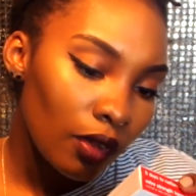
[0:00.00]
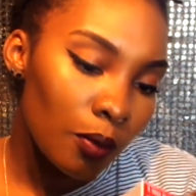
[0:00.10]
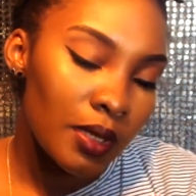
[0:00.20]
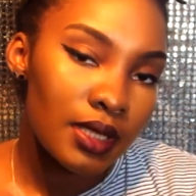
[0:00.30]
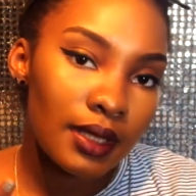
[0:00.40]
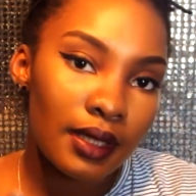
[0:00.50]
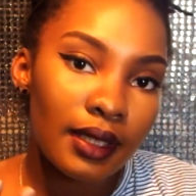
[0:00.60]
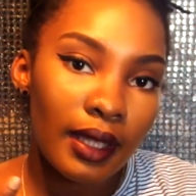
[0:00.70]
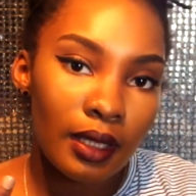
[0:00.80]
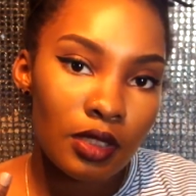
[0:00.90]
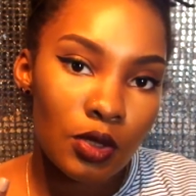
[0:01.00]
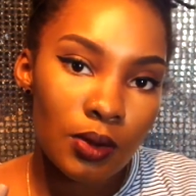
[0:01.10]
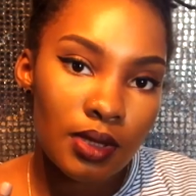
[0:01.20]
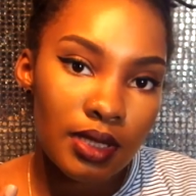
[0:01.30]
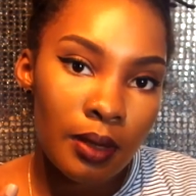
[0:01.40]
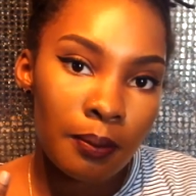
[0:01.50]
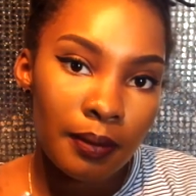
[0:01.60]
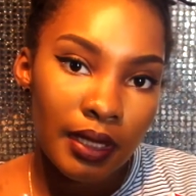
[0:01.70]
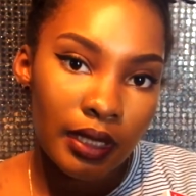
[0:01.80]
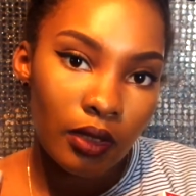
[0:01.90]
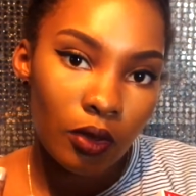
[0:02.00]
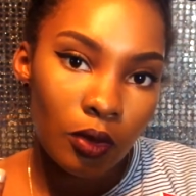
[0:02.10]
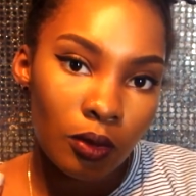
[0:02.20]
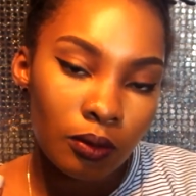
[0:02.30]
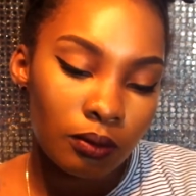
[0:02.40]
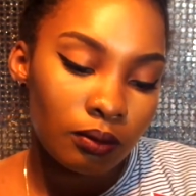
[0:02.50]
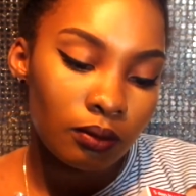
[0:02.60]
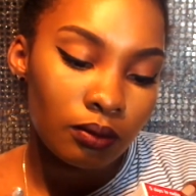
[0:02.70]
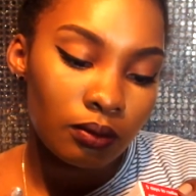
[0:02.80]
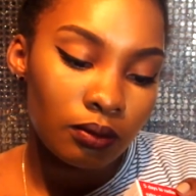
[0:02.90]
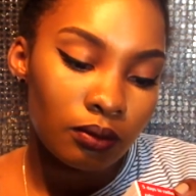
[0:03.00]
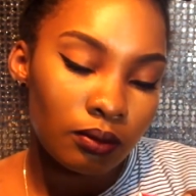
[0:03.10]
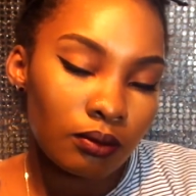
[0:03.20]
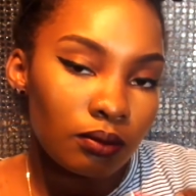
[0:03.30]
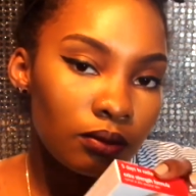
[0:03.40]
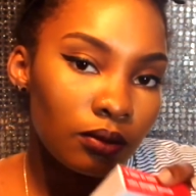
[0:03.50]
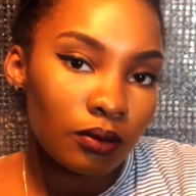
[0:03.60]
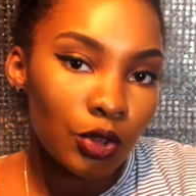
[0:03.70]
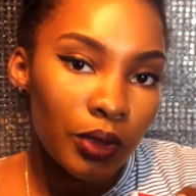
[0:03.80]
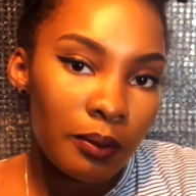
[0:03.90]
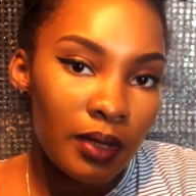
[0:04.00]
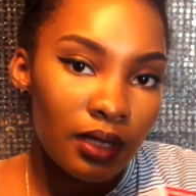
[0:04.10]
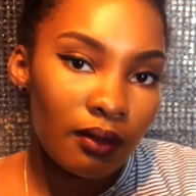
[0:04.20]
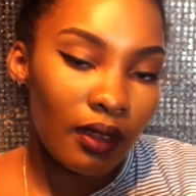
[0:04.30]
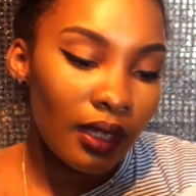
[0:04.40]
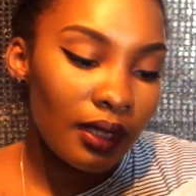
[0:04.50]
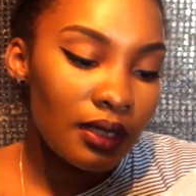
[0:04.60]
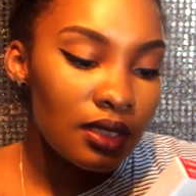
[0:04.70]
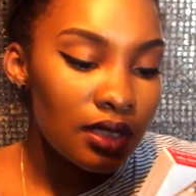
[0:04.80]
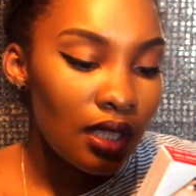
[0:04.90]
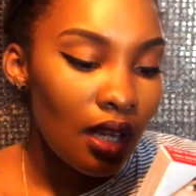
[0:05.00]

They're basically like 2-step peel treatment things.